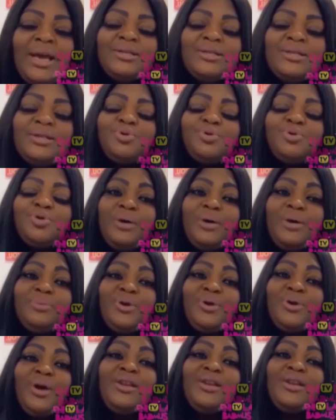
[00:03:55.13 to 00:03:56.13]
subscribe
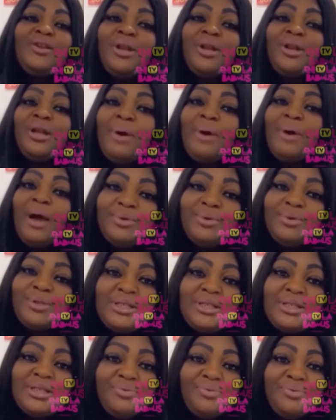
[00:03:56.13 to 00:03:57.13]
to Eniola
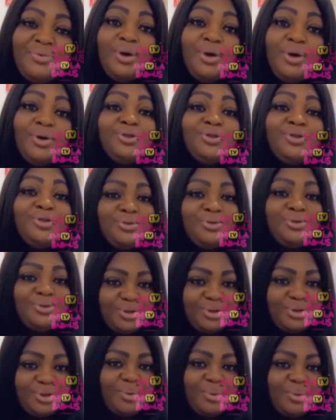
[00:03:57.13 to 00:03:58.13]
Badmus TV on
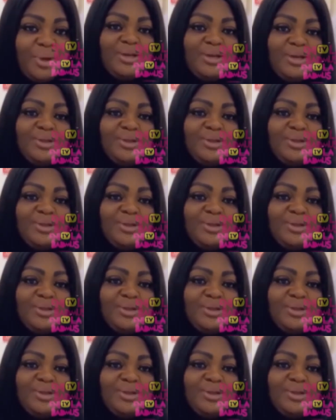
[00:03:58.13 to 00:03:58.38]
YouTube.